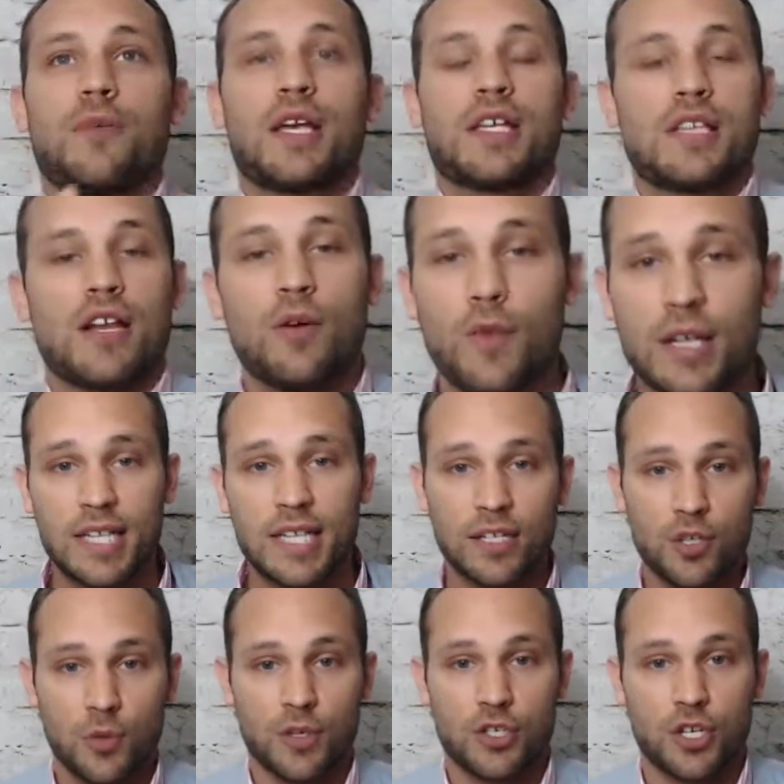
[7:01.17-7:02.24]
because I don't take
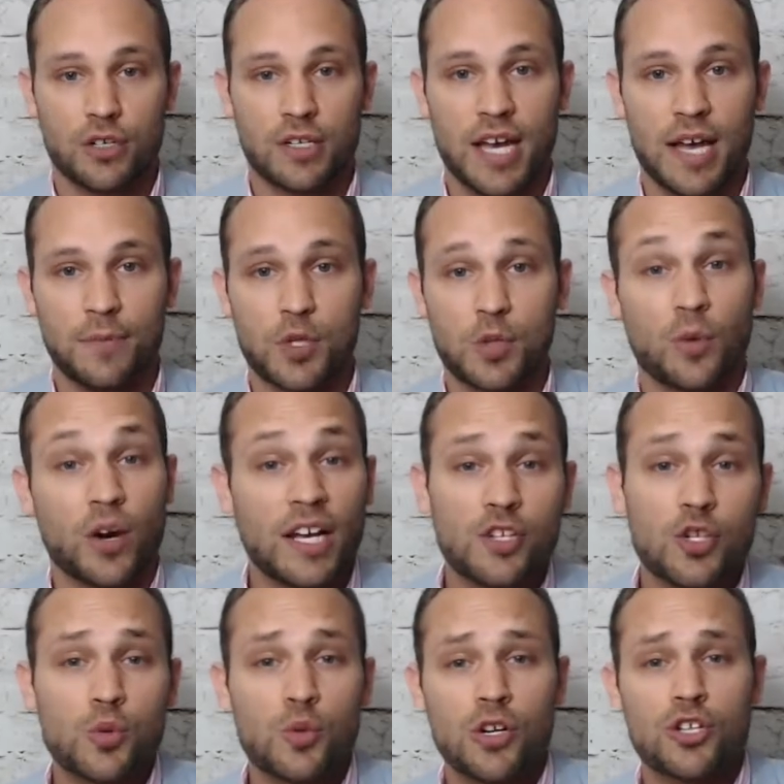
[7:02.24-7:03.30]
too much of your time this morning, I
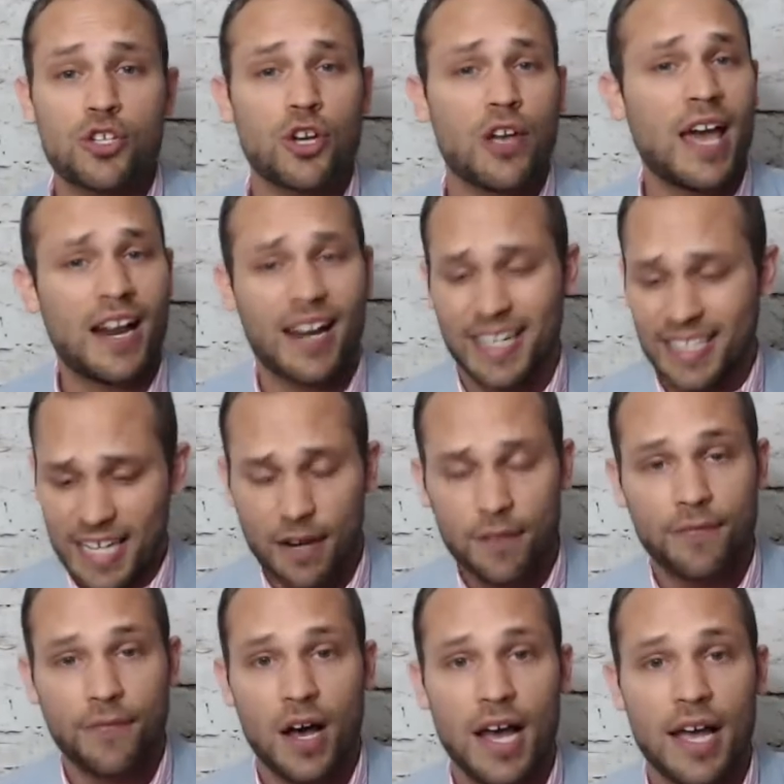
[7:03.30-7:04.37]
just wanted to show you how to
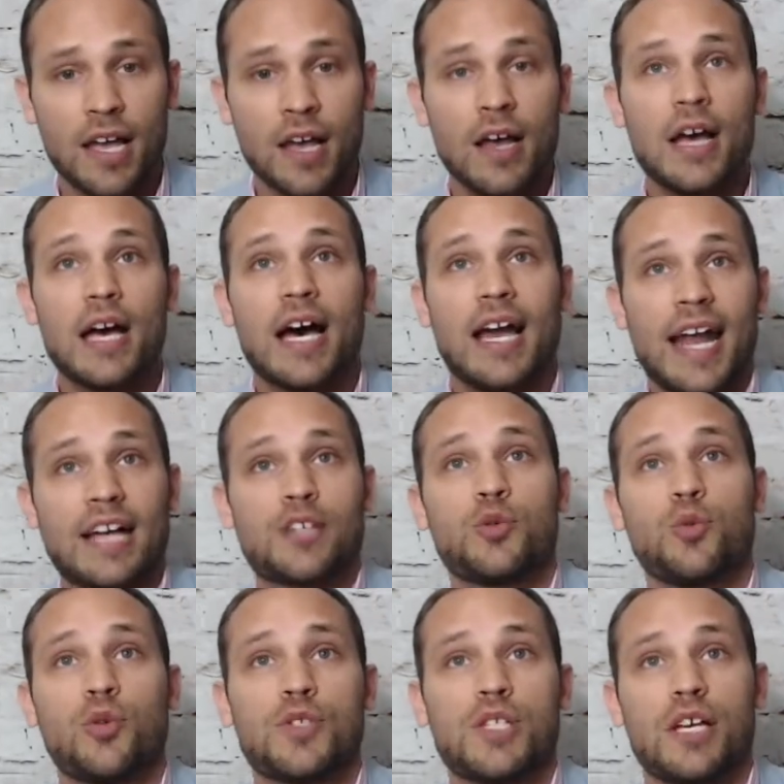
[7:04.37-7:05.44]
identify an
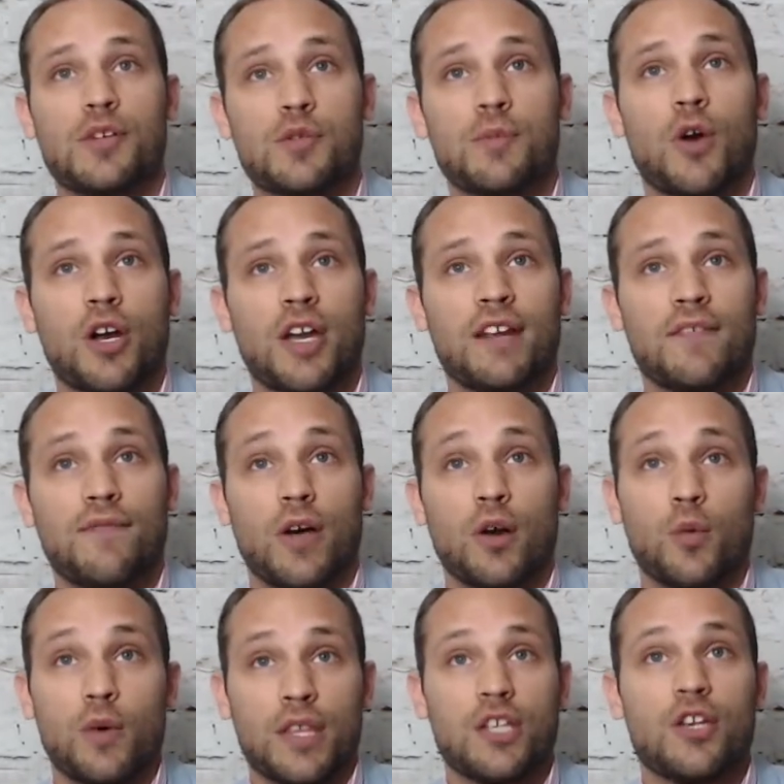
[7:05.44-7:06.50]
actual sales and marketing
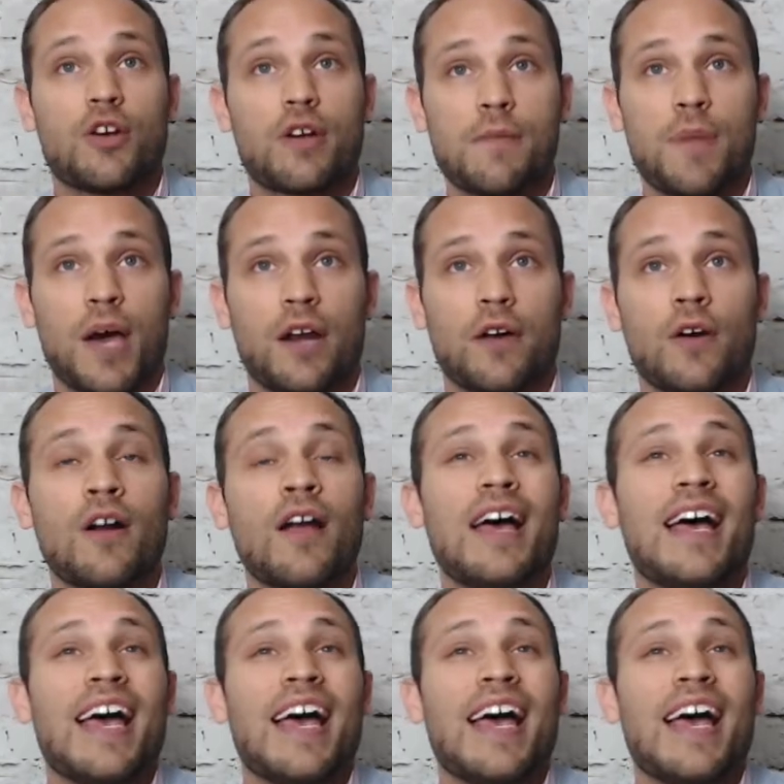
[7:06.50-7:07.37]
funnel within your competitor,